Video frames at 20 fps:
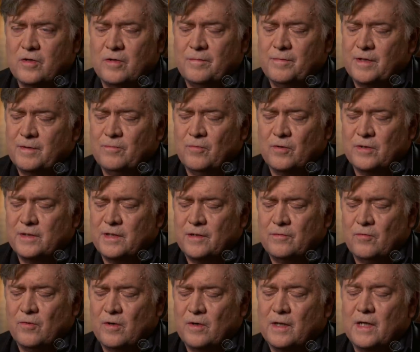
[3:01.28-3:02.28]
You could be more
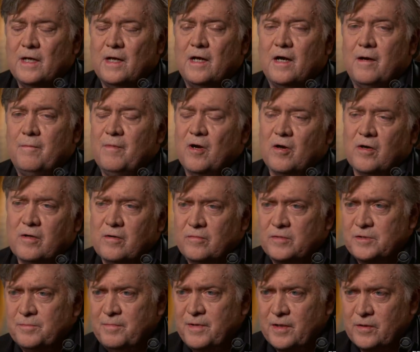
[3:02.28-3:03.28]
dead wrong. America
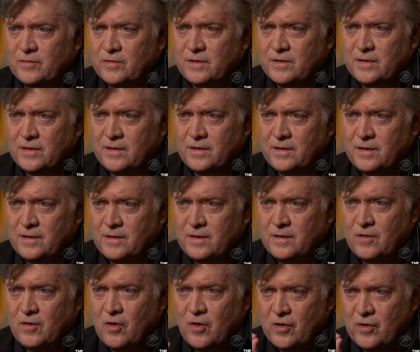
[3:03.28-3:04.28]
was built
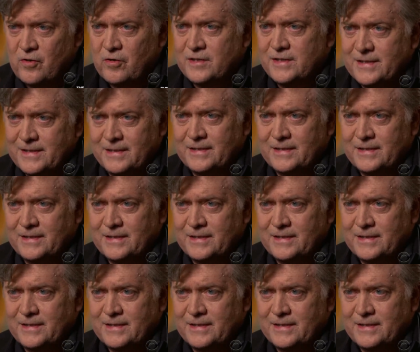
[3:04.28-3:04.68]
on her